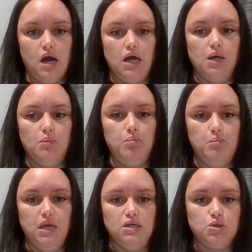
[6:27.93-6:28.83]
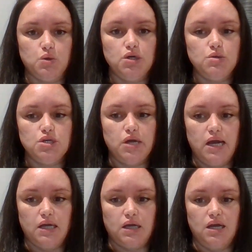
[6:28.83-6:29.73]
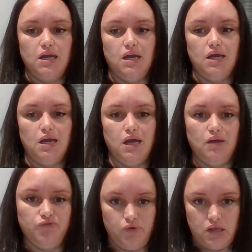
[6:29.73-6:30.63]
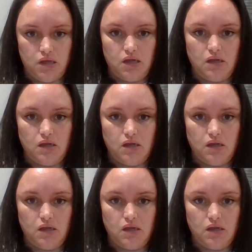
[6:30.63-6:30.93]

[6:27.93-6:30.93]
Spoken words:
Make sure you check everything.